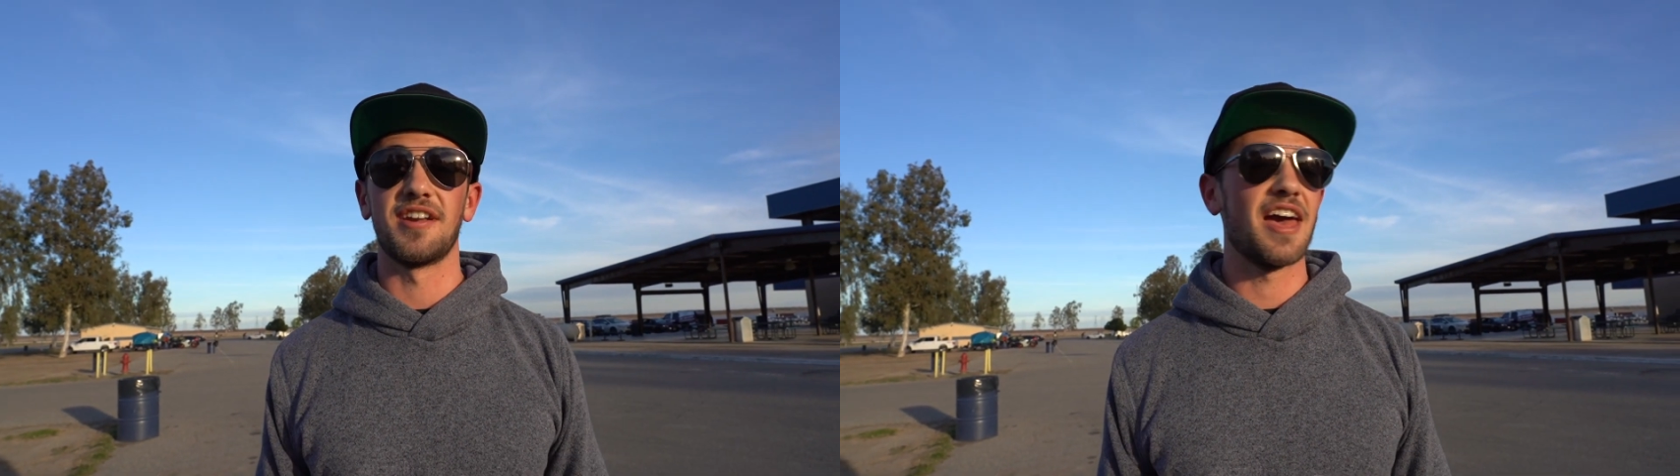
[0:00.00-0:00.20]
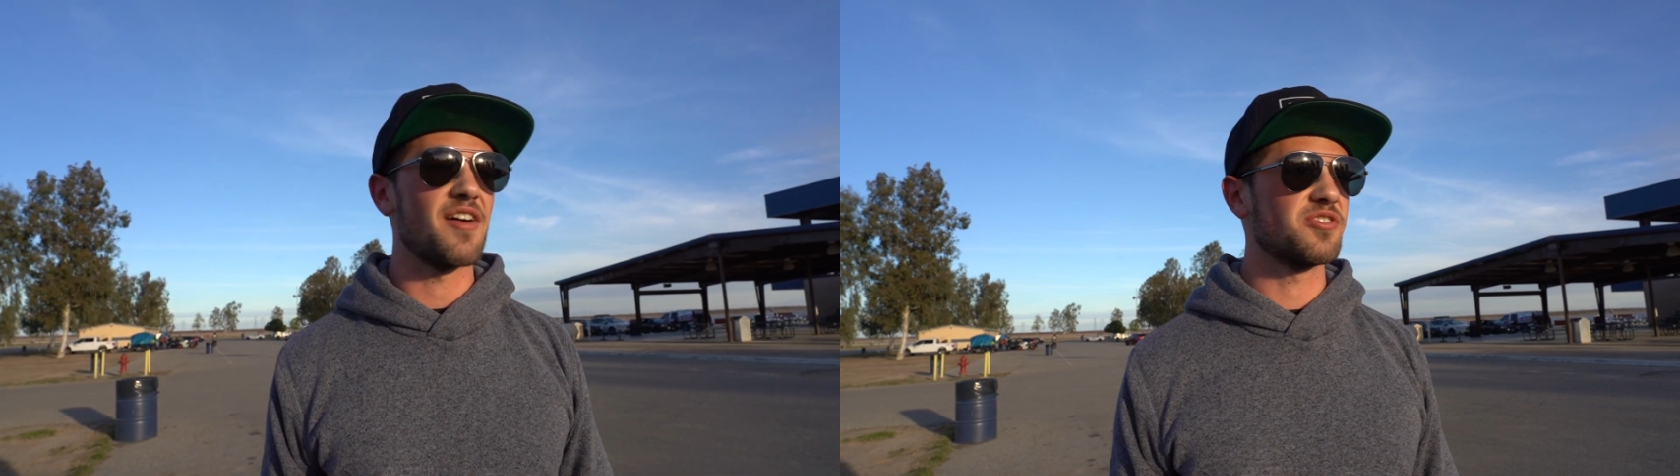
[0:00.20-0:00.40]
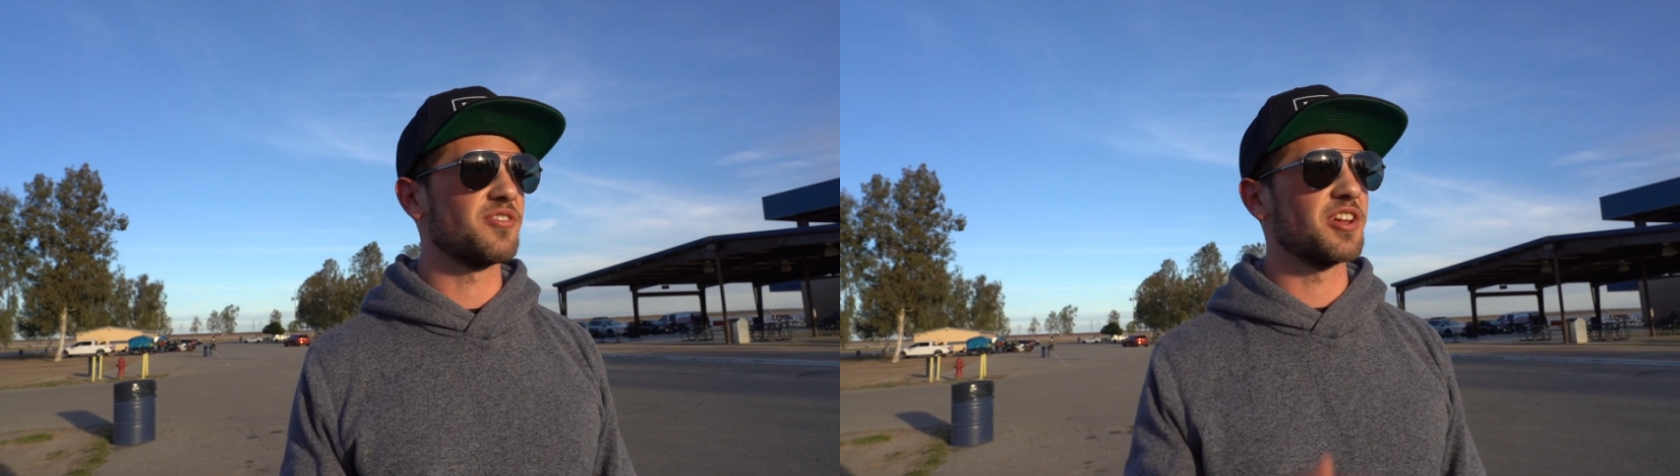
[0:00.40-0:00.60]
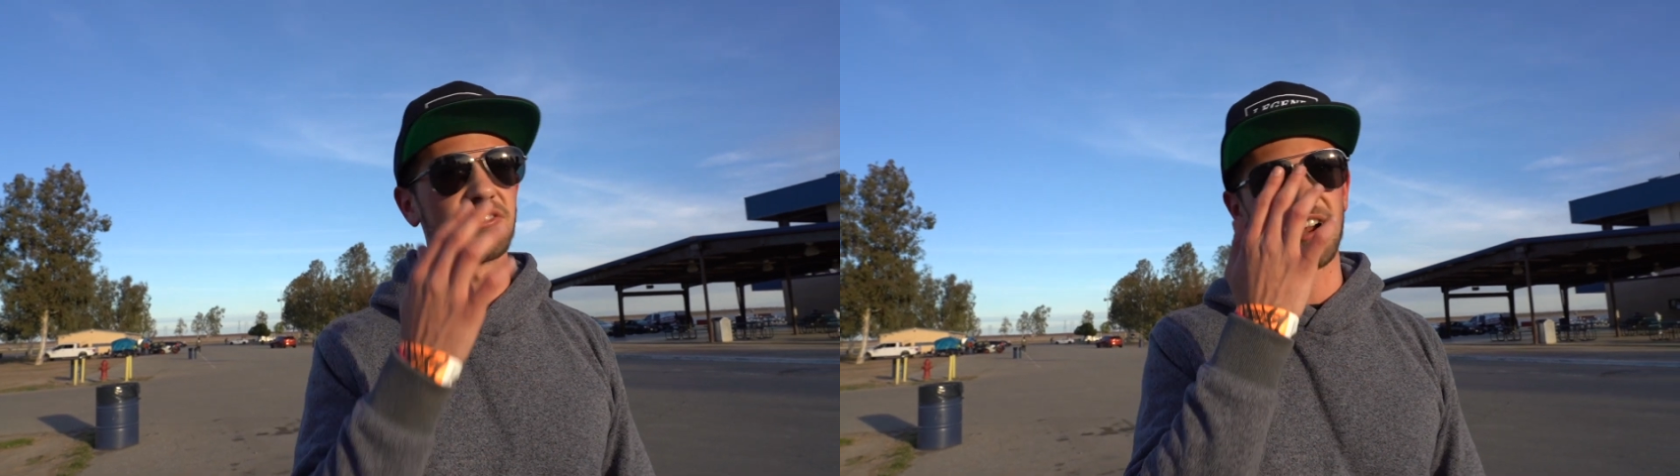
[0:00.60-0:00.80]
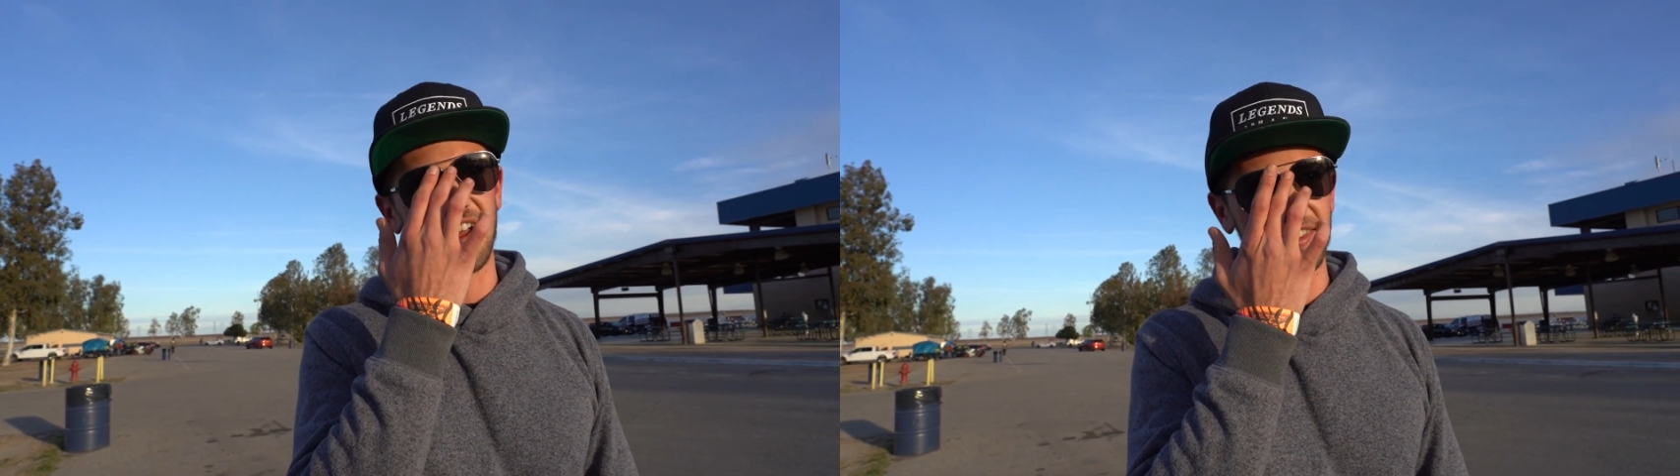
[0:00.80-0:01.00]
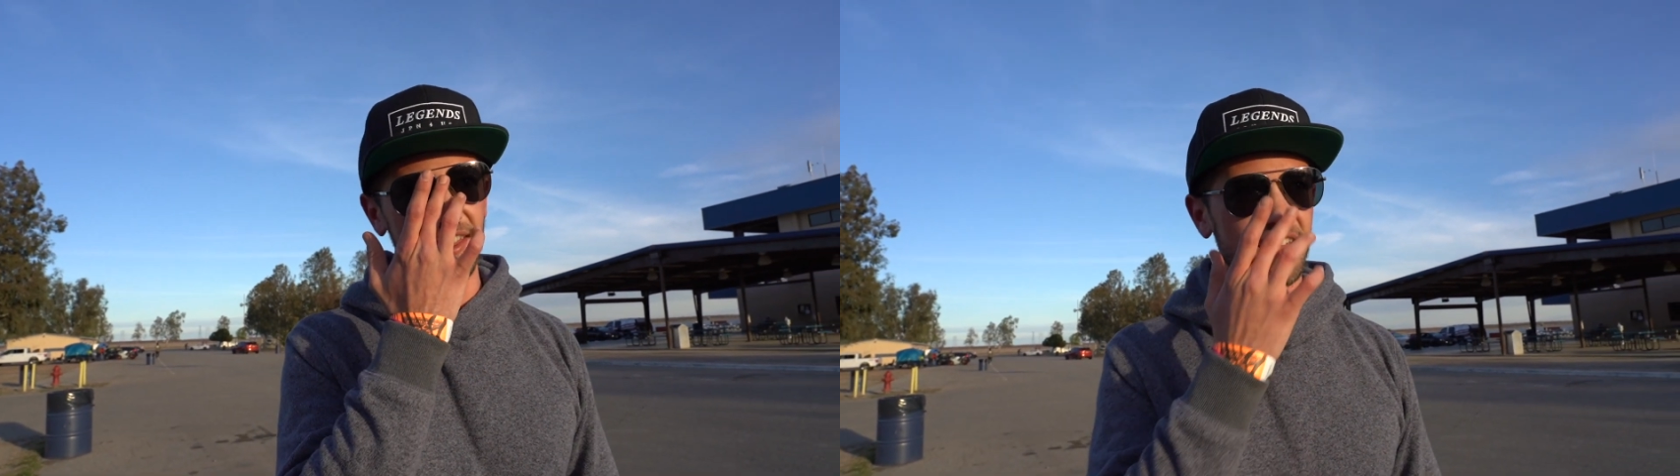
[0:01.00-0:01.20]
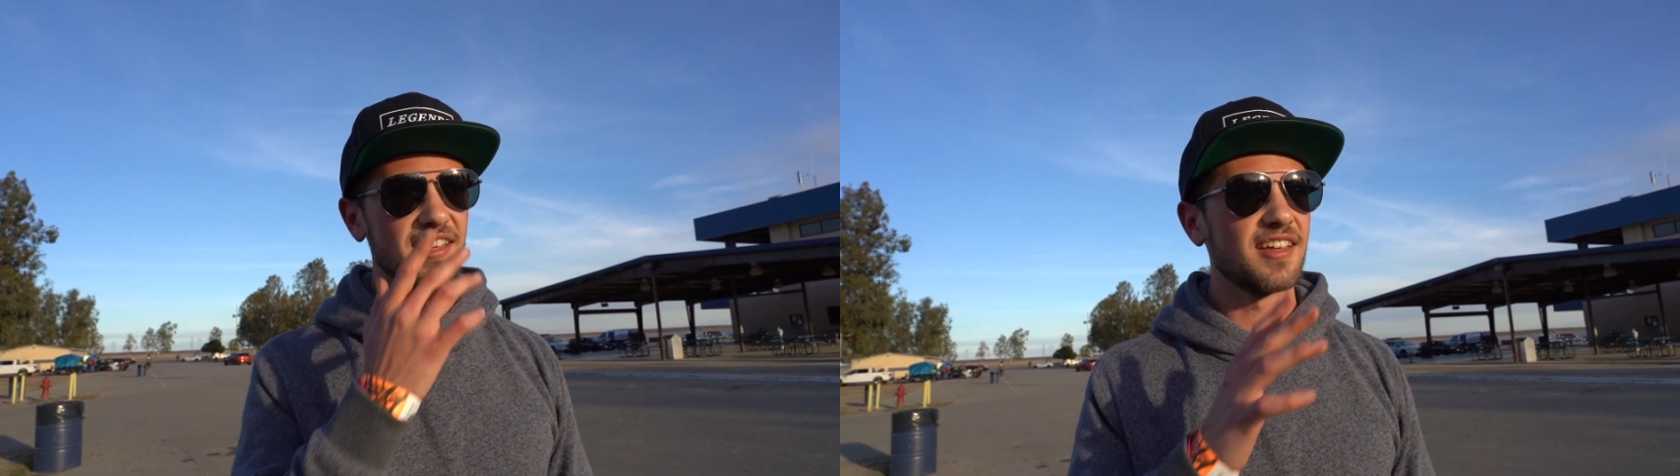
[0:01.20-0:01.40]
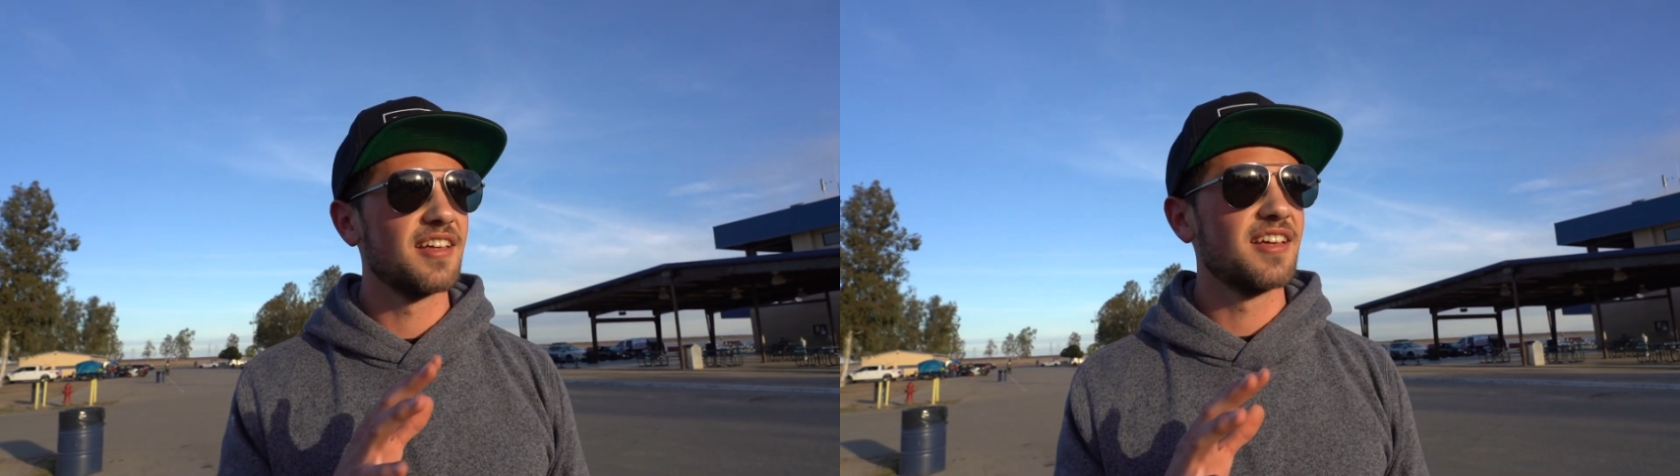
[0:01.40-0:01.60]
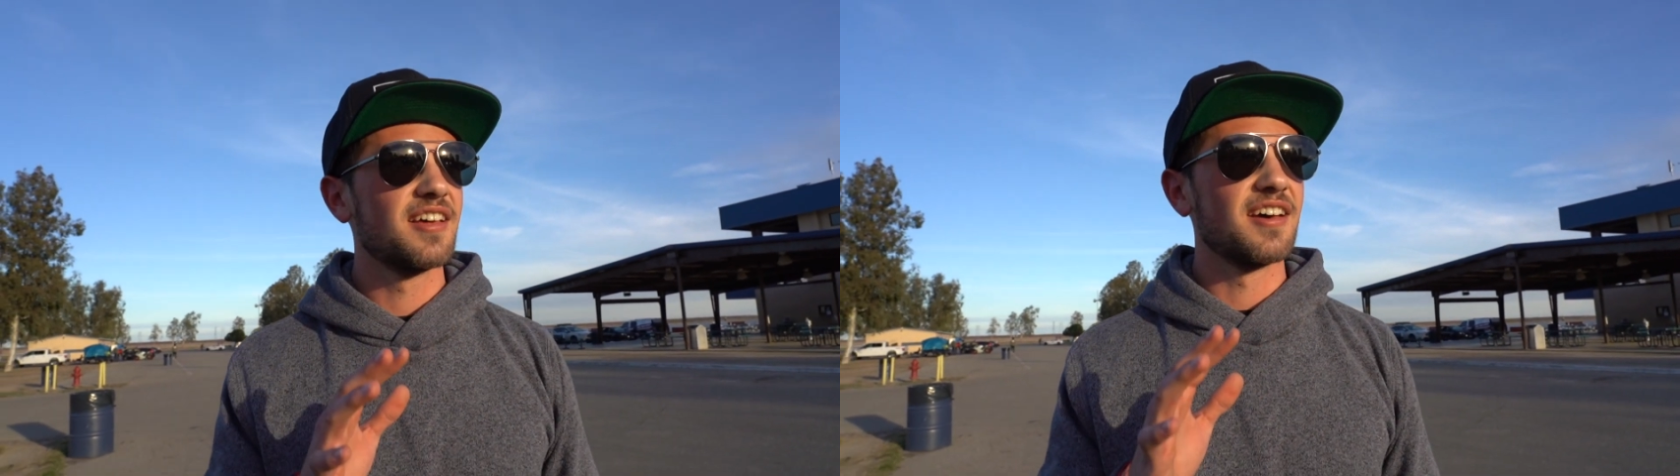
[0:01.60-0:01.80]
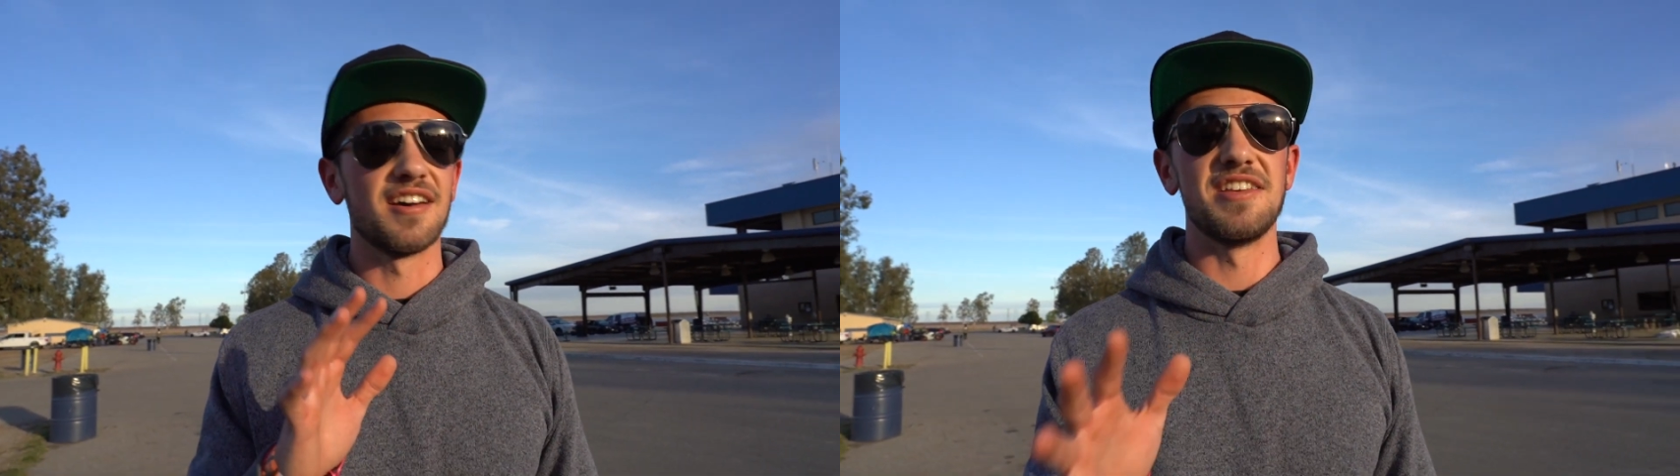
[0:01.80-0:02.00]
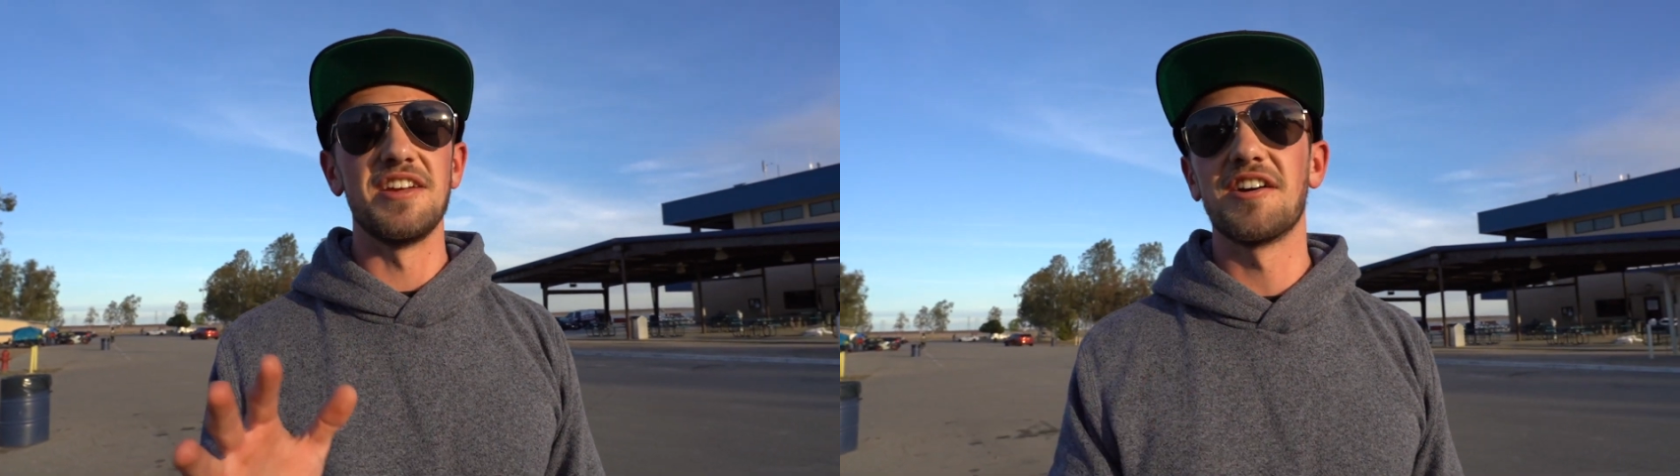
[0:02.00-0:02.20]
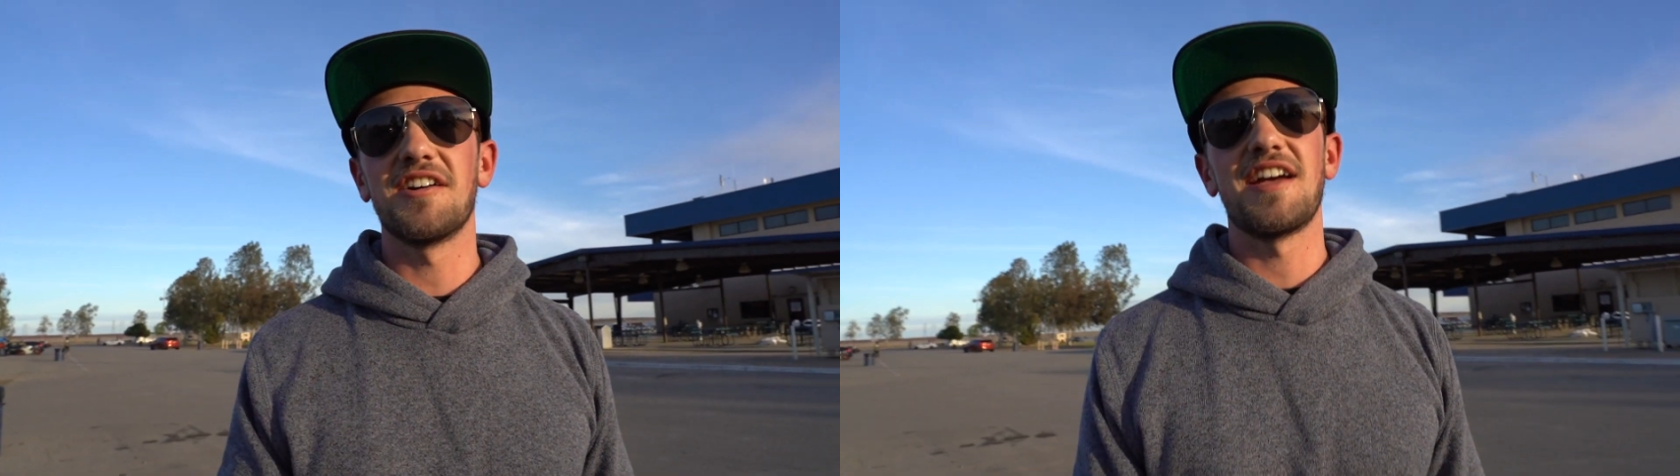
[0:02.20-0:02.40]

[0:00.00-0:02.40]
I haven't driven on the track in like a year,